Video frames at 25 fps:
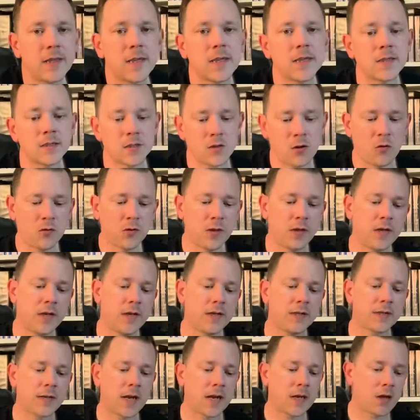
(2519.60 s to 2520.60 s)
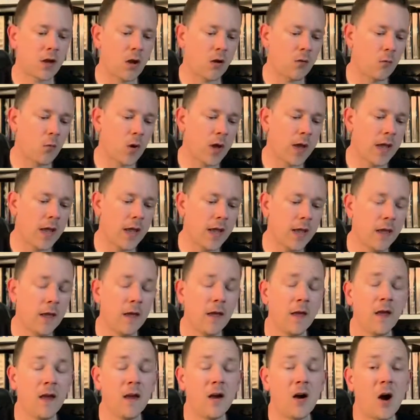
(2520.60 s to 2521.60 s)
this on the Nintendo Wii.
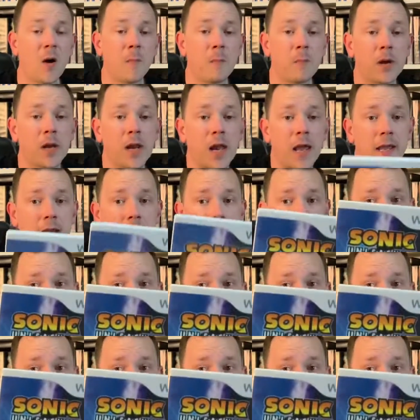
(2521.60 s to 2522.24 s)
I played